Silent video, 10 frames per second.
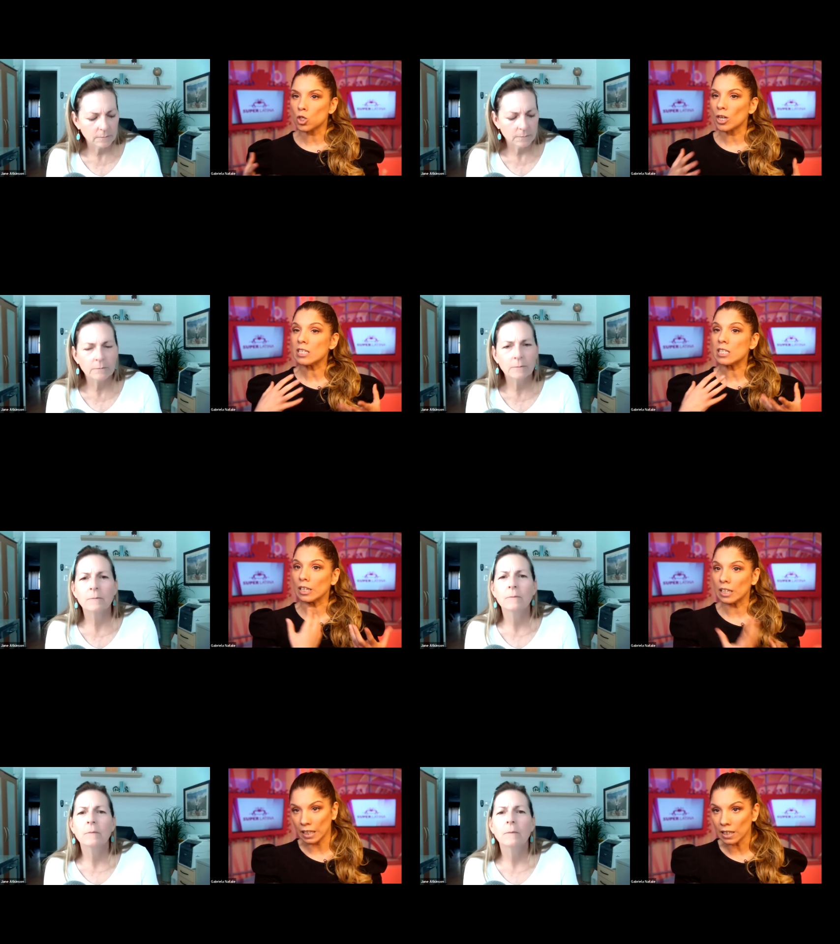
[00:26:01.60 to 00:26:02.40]
Speaker 1: just the
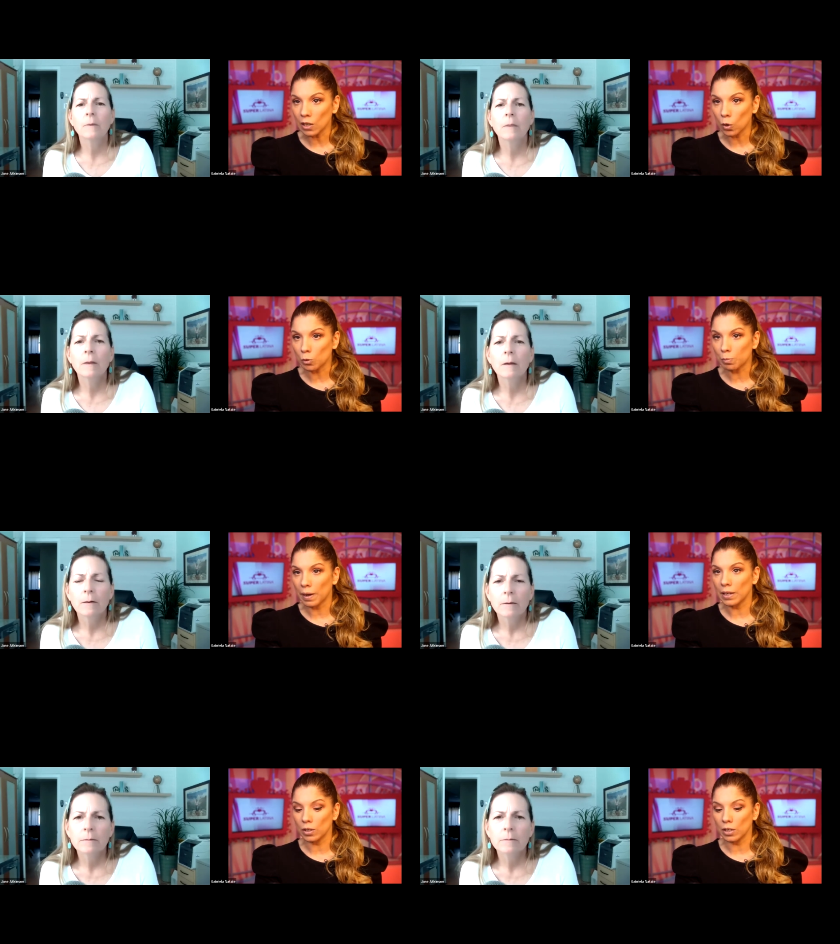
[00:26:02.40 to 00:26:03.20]
keynote
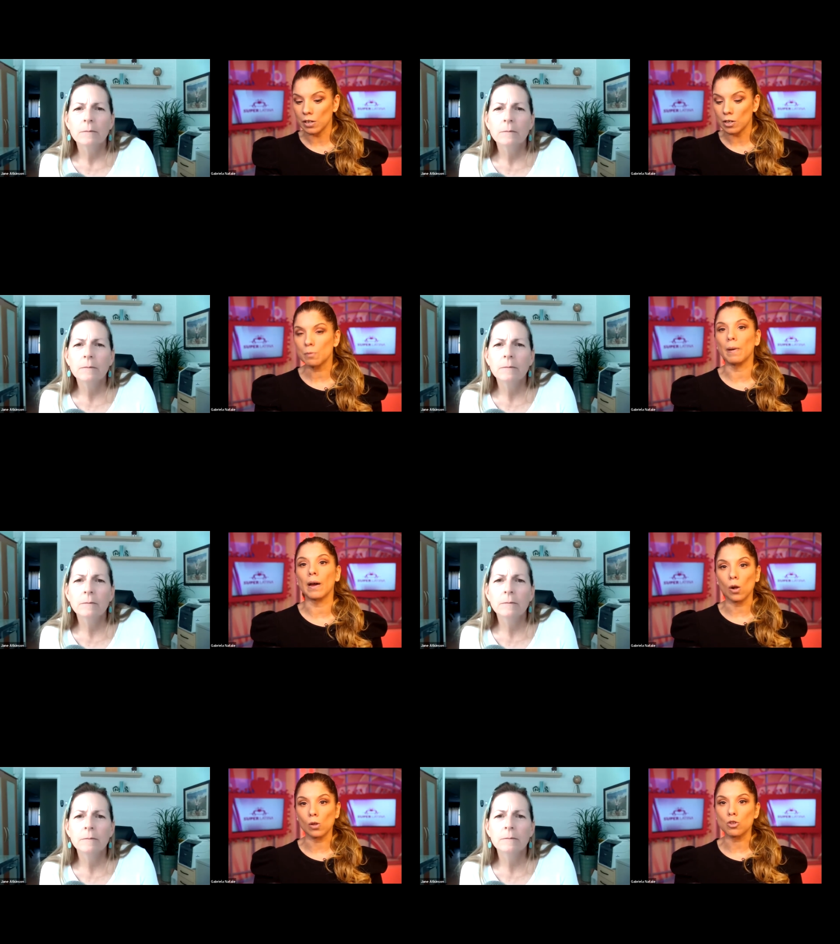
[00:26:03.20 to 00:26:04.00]
pioneers, but
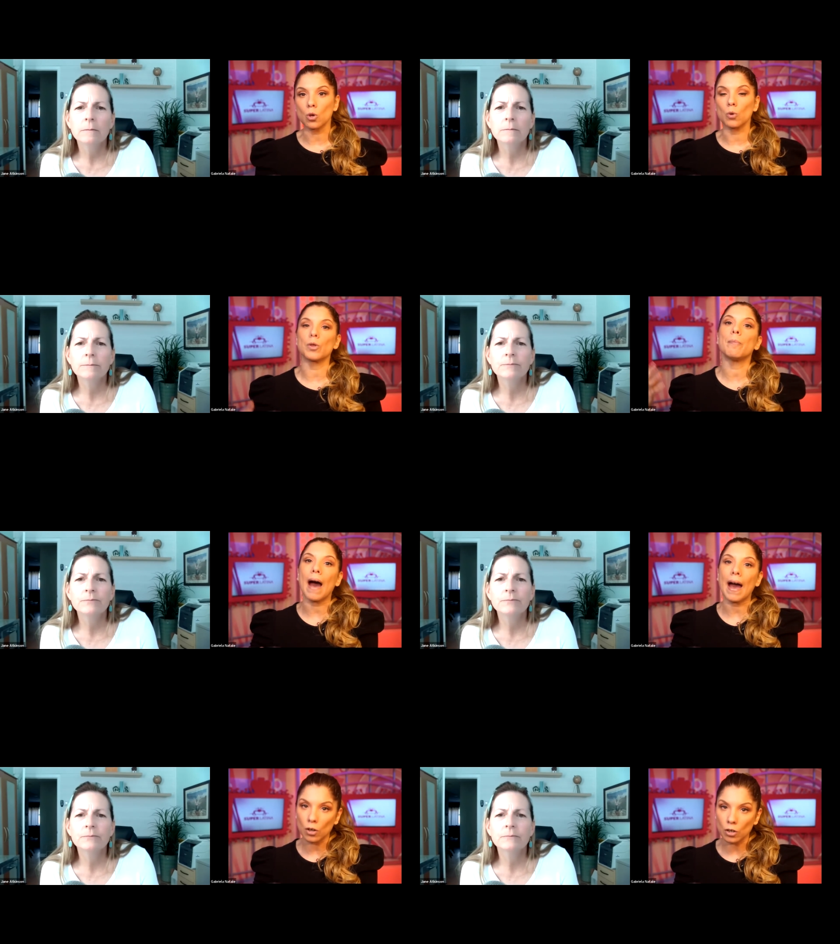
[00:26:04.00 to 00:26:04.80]
also the
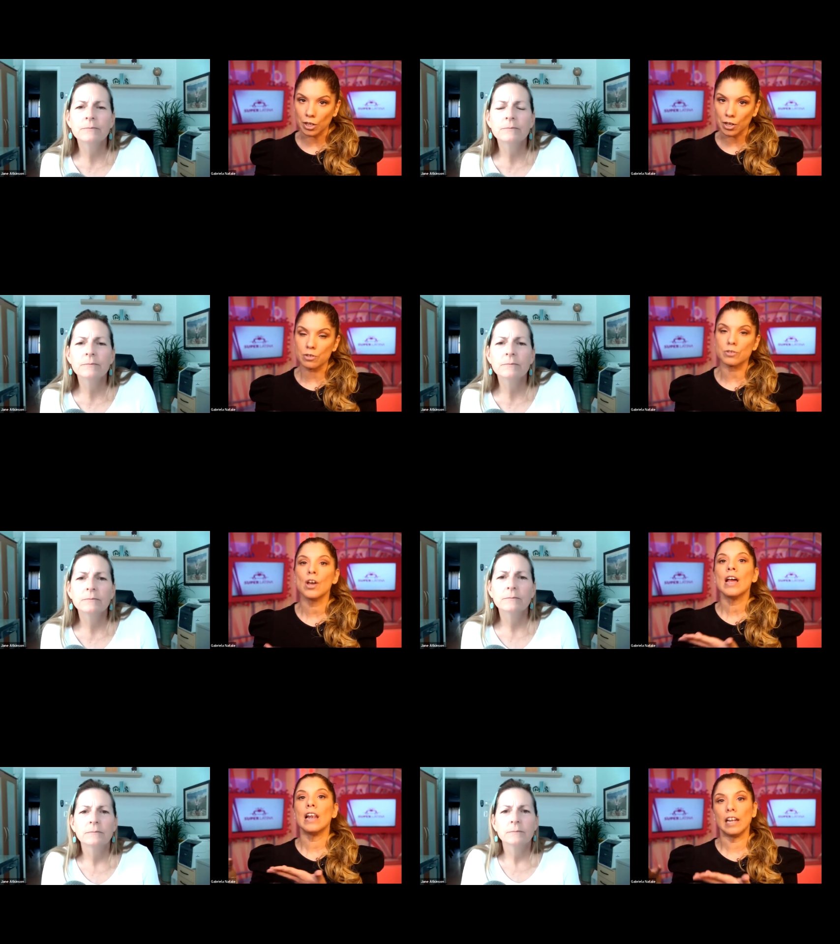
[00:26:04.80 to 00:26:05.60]
pioneers
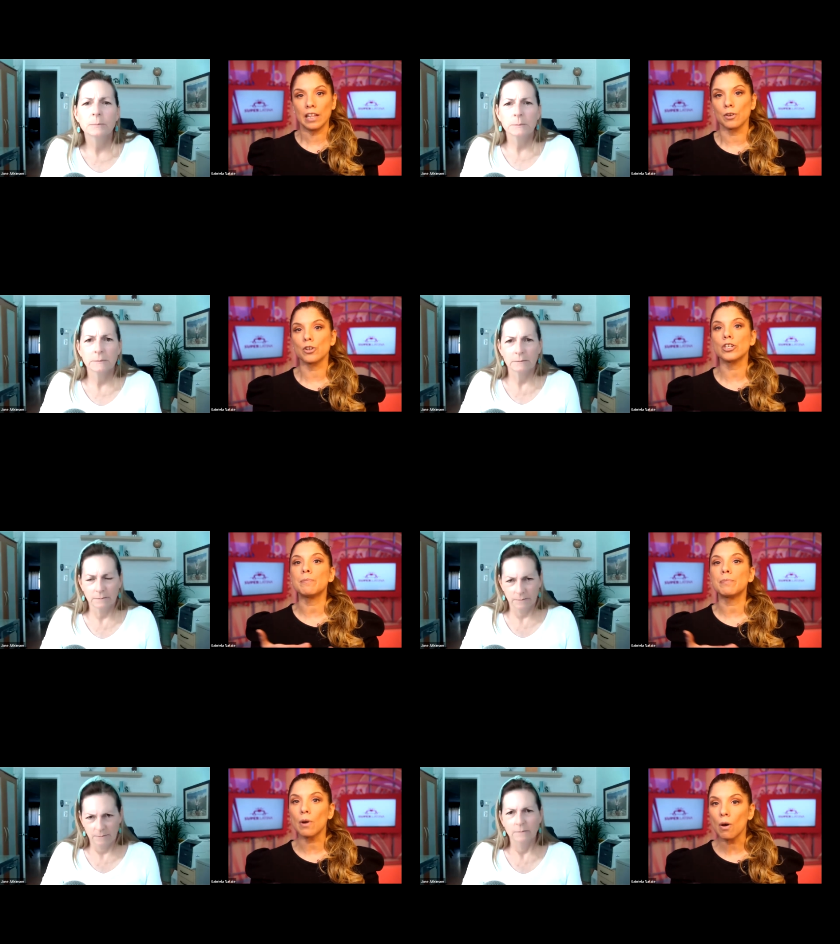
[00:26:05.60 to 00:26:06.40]
leadership
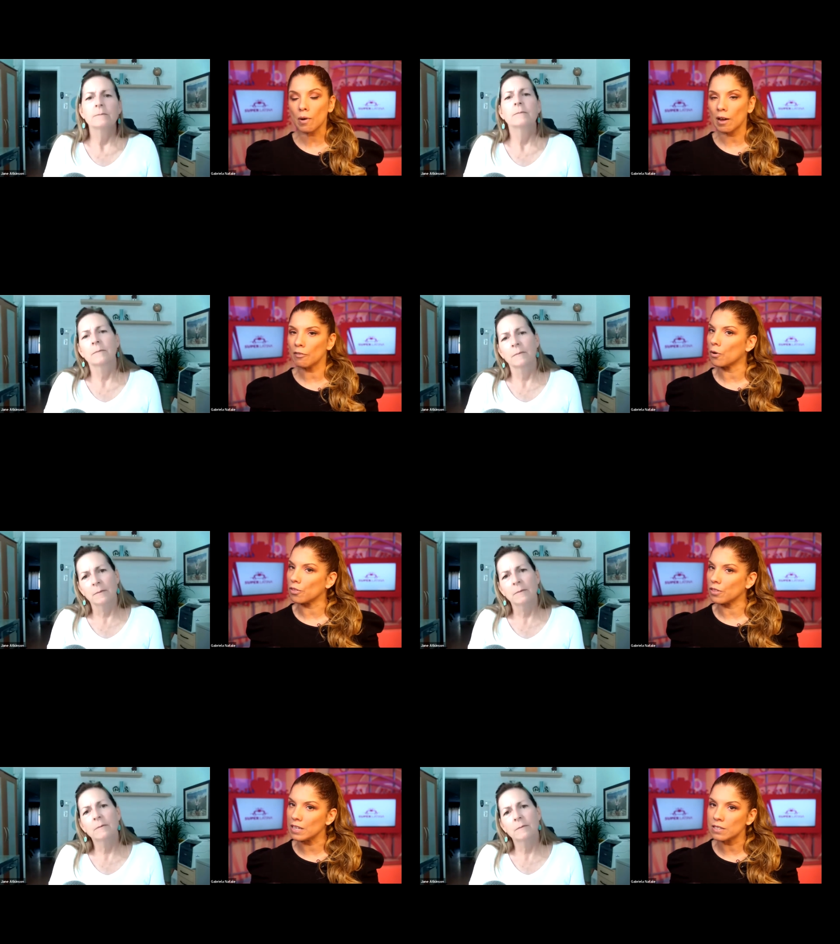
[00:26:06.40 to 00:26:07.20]
program for
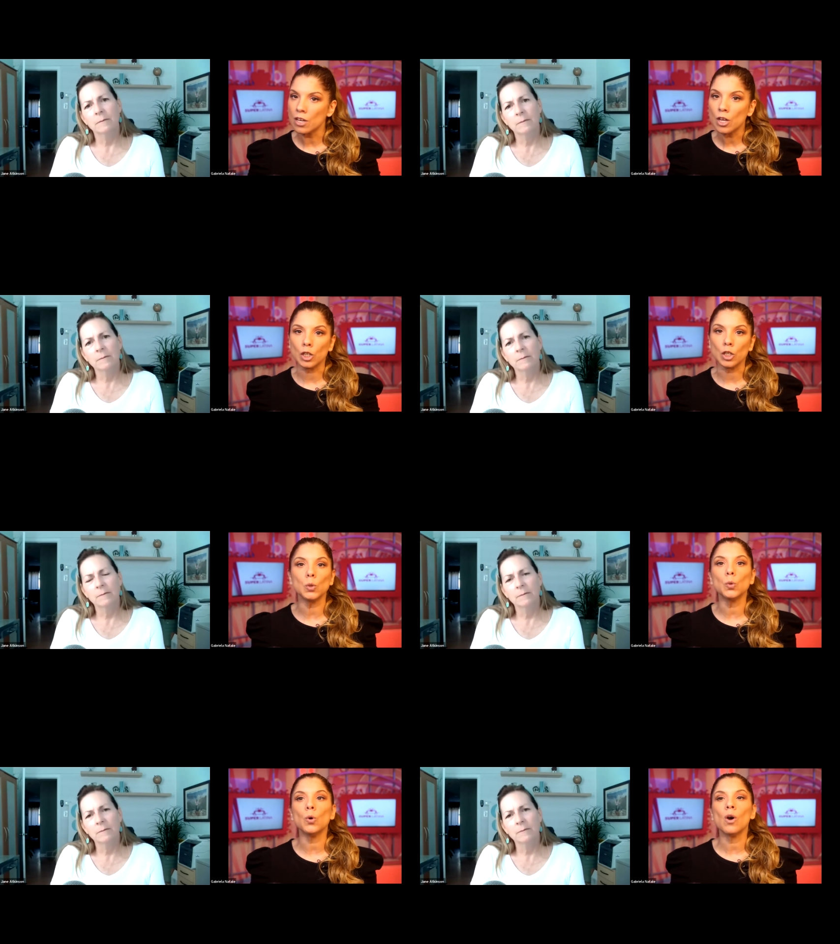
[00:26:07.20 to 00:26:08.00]
this
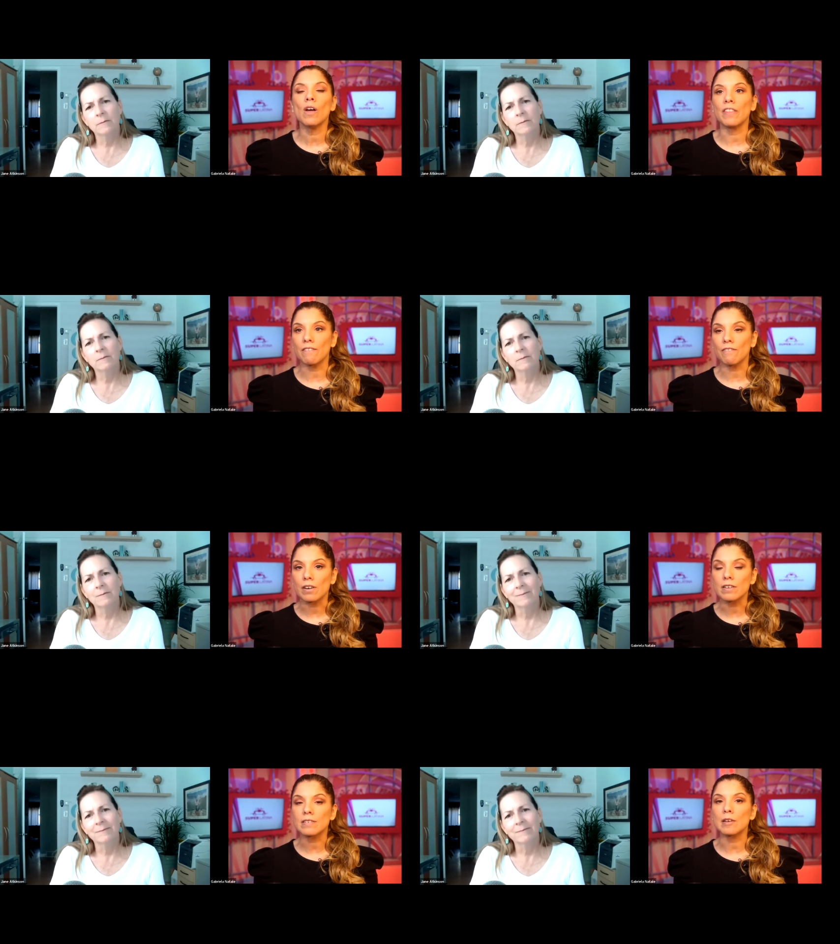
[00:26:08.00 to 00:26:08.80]
new,
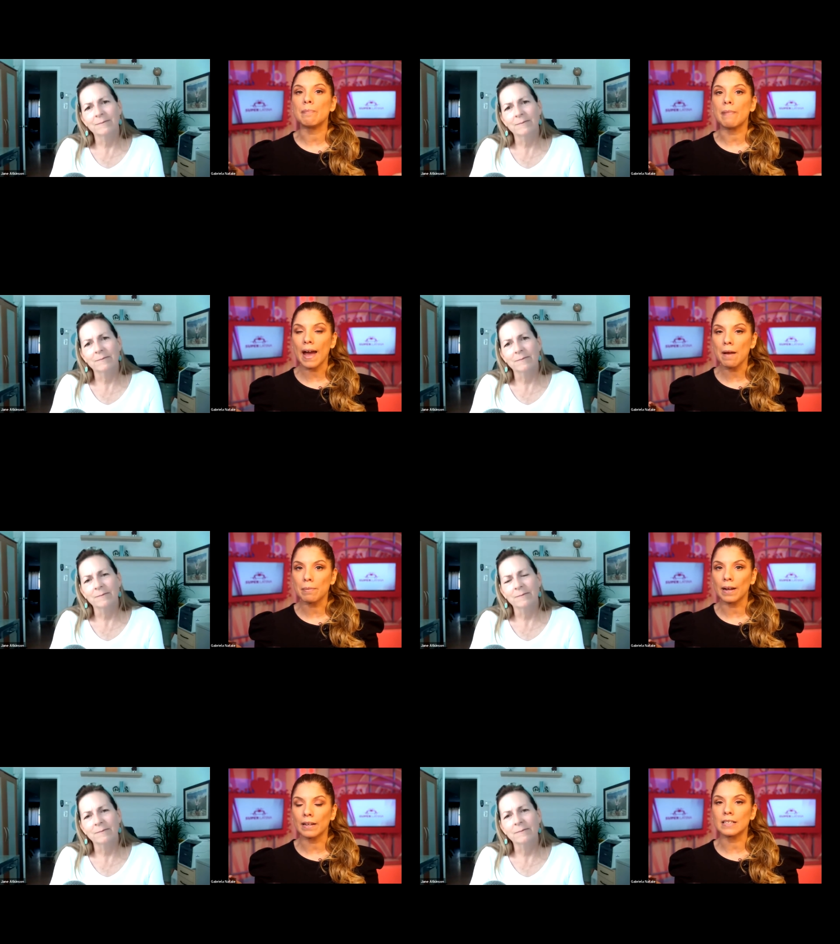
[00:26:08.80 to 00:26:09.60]
diverse, and
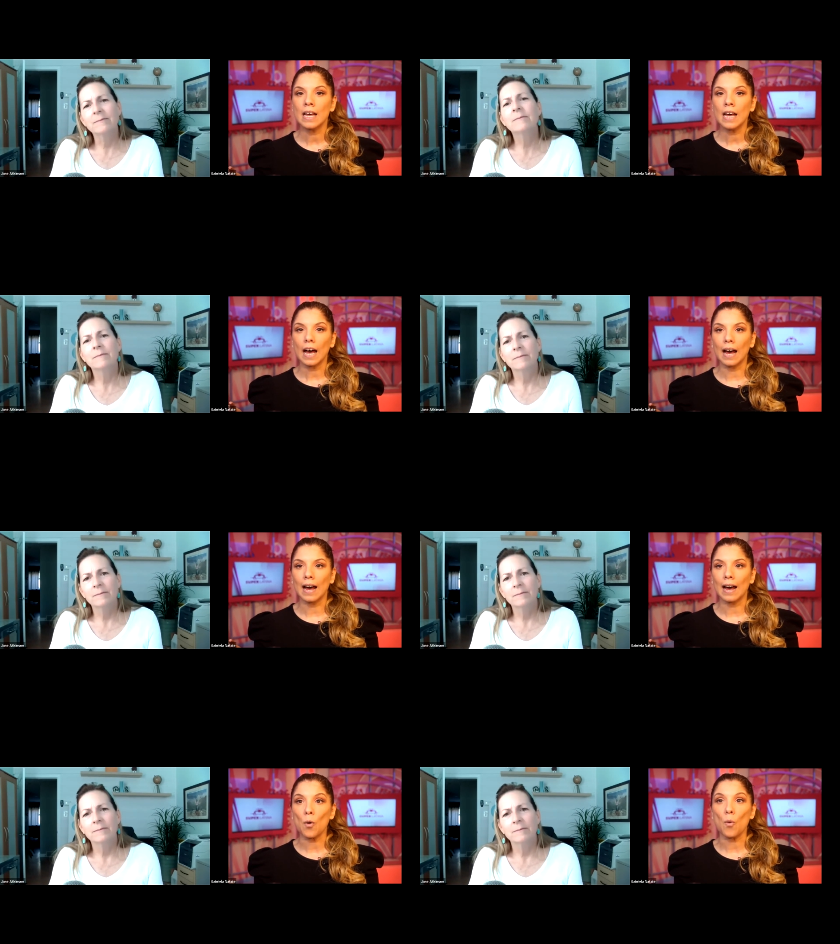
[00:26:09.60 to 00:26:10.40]
vibrant
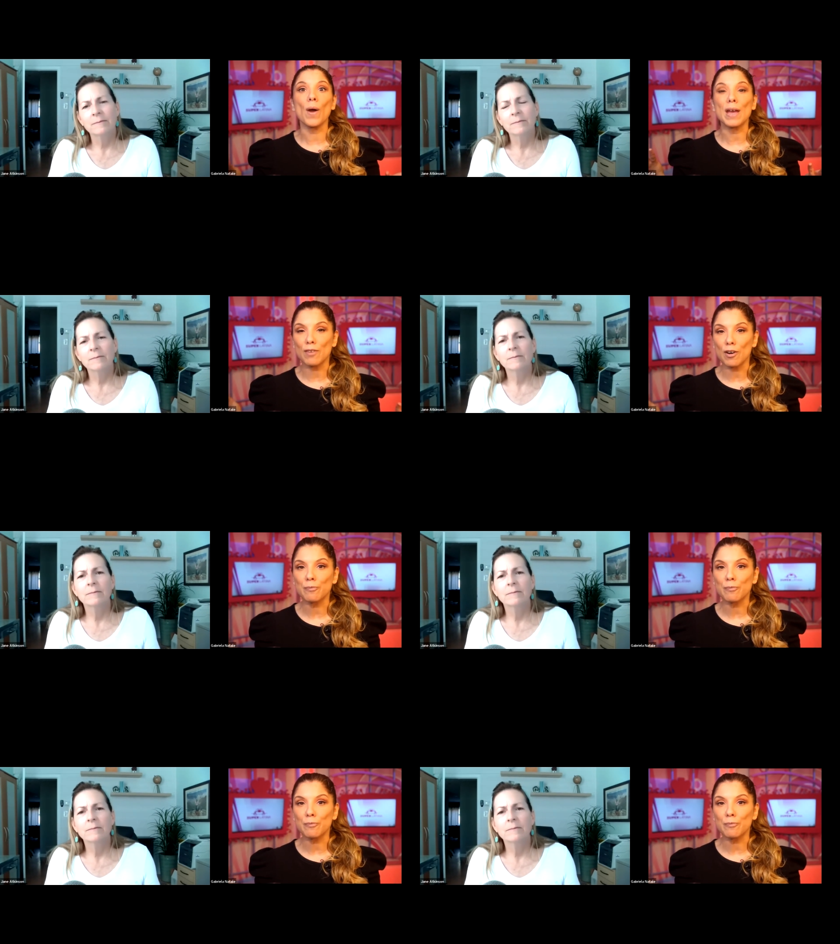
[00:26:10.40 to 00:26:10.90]
uh, wave of,